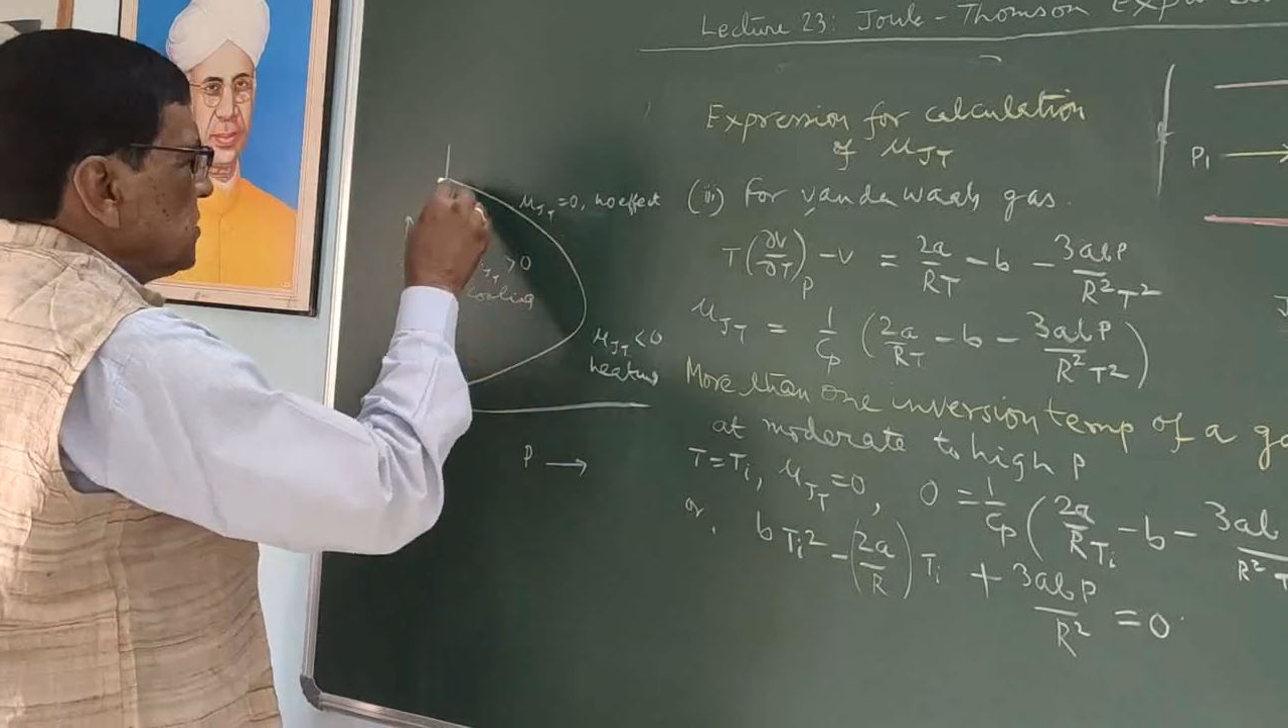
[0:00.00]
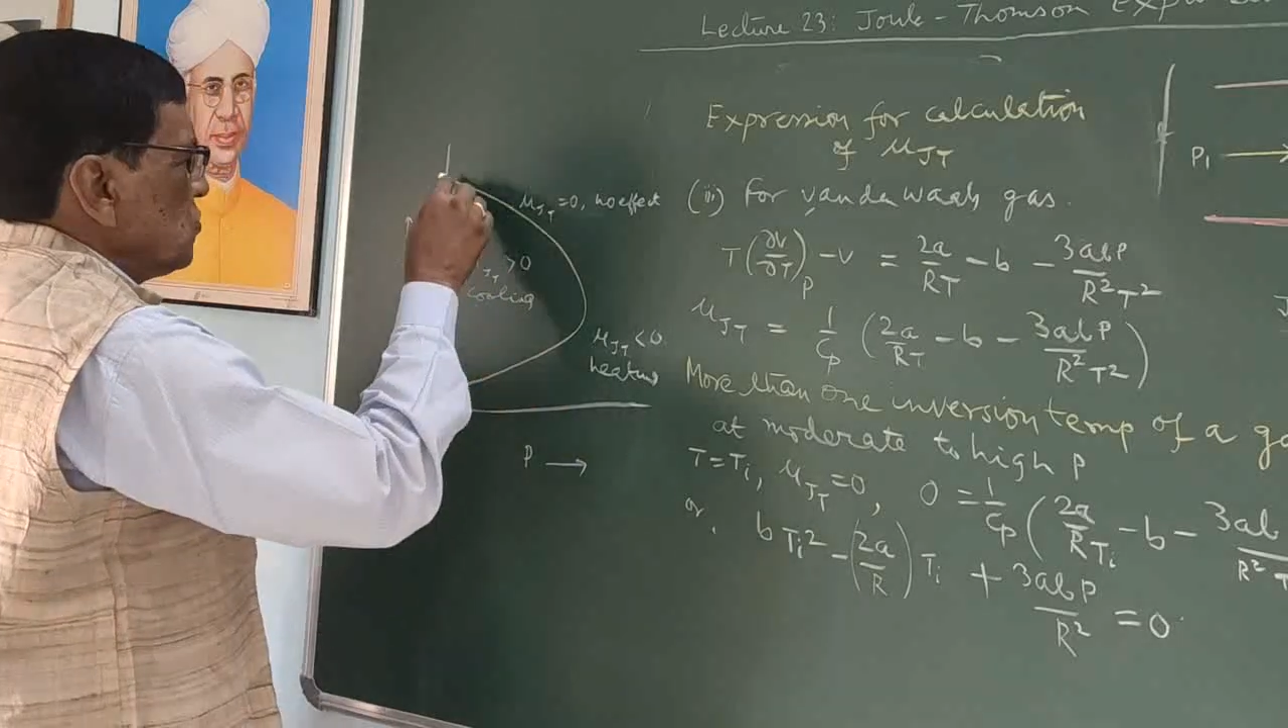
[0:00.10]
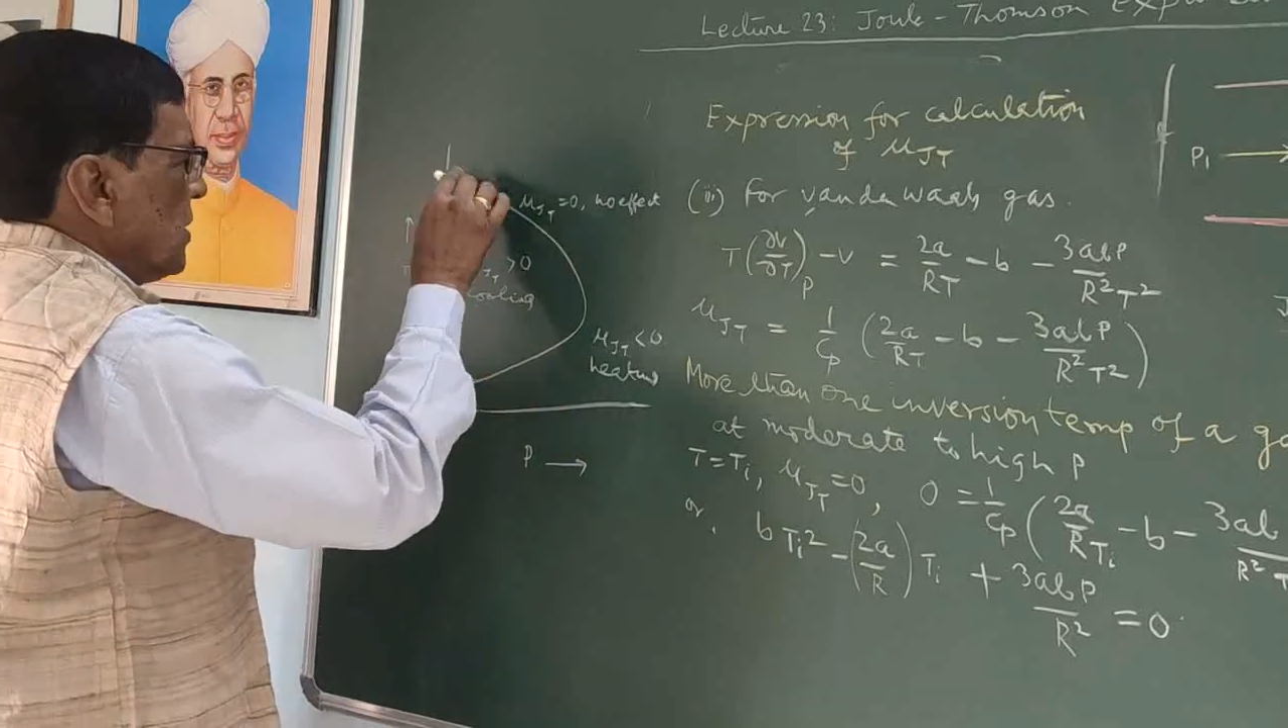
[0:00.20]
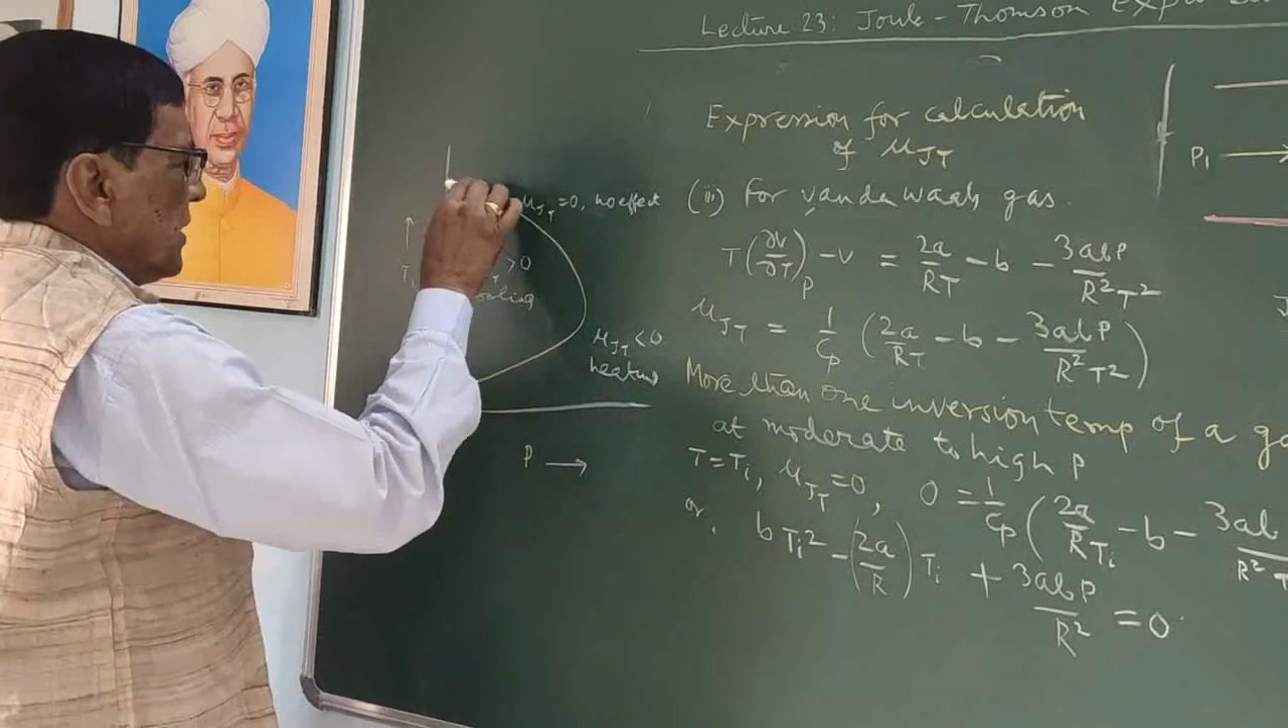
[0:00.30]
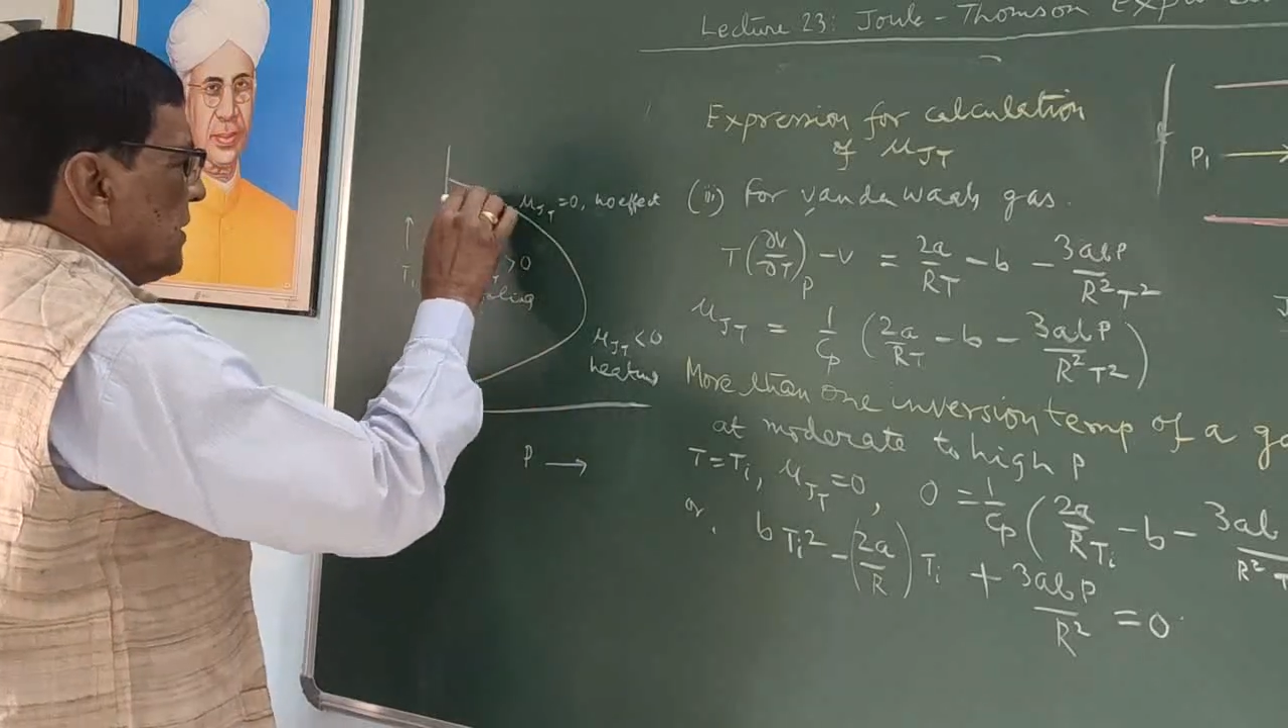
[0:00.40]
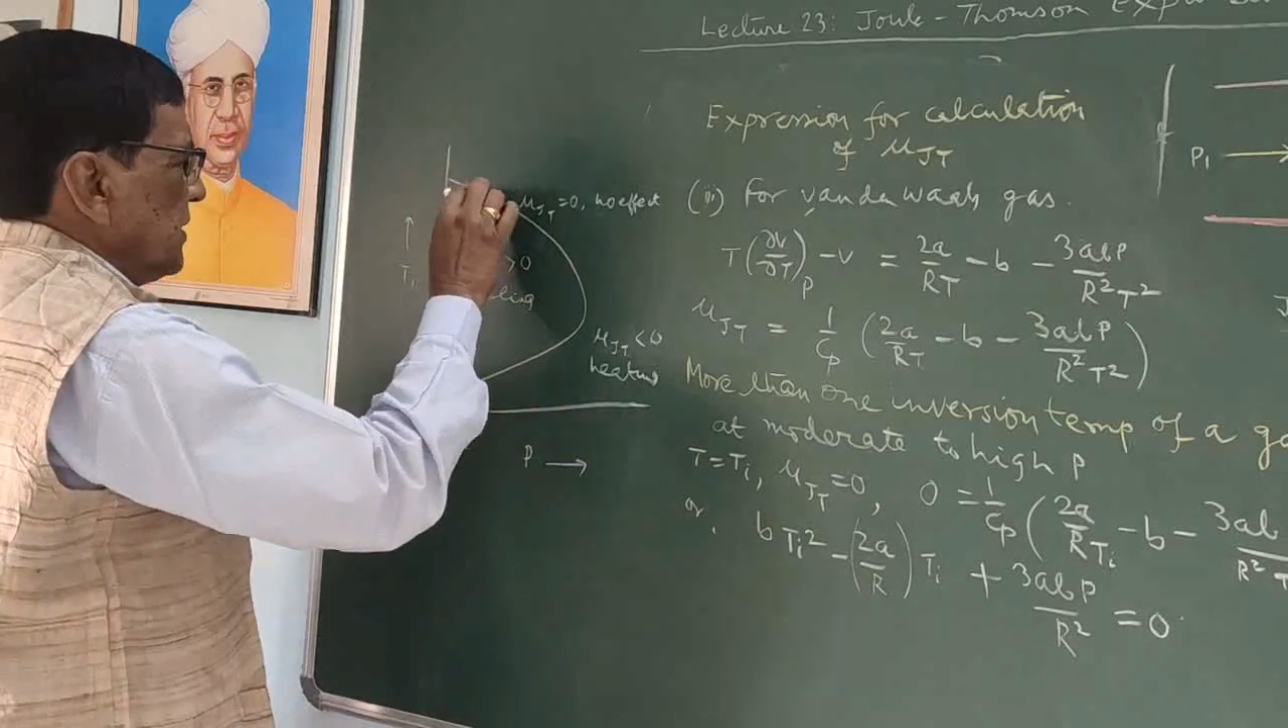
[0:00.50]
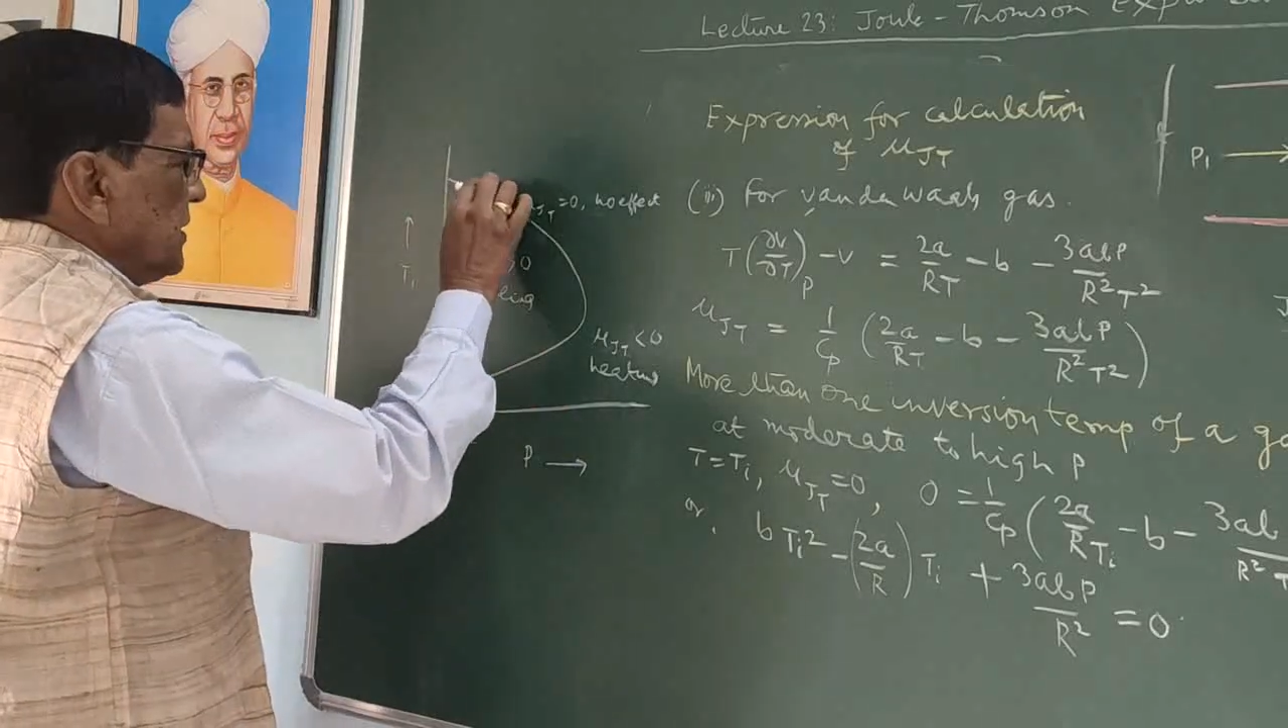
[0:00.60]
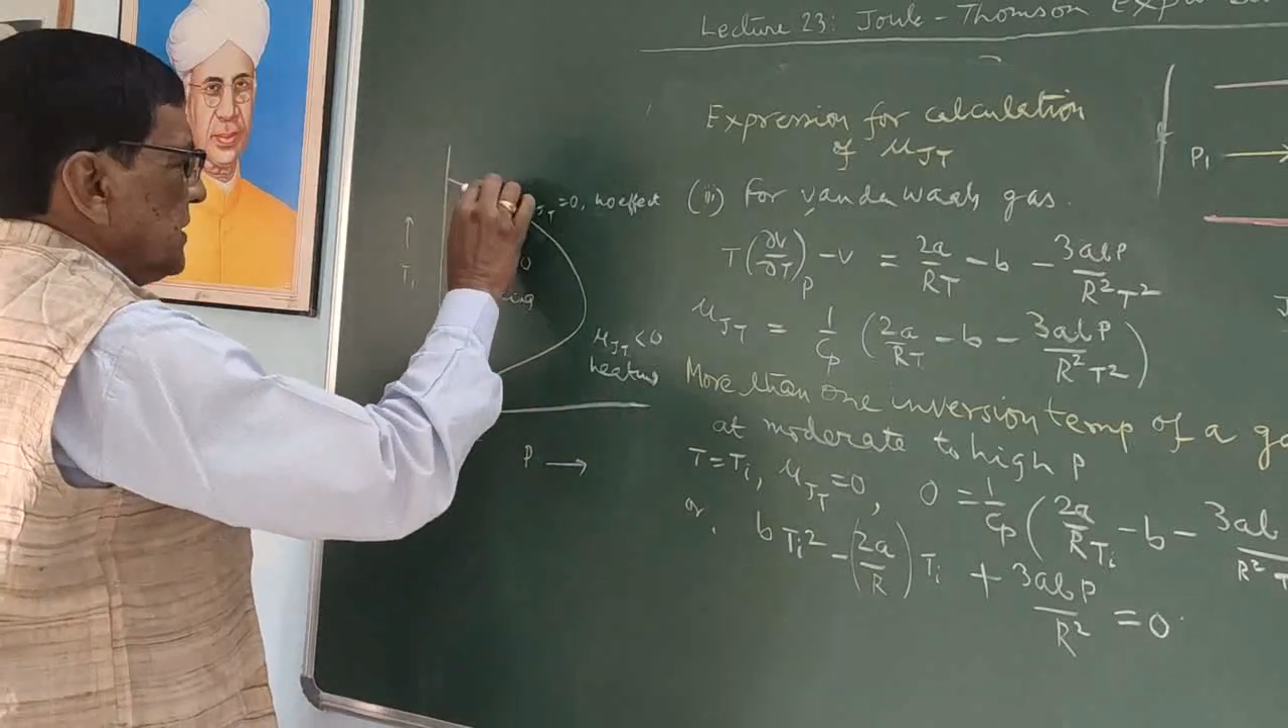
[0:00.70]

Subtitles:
one